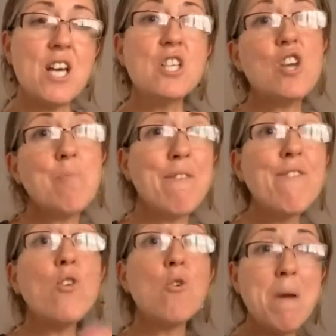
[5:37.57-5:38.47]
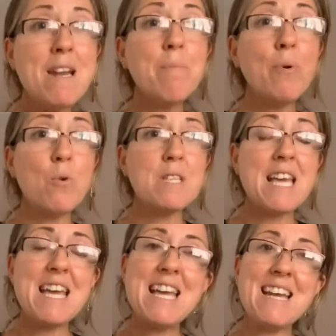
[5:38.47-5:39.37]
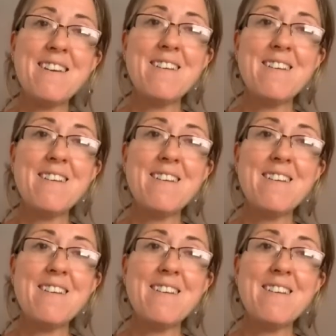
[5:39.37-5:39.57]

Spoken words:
So before menopause hit in.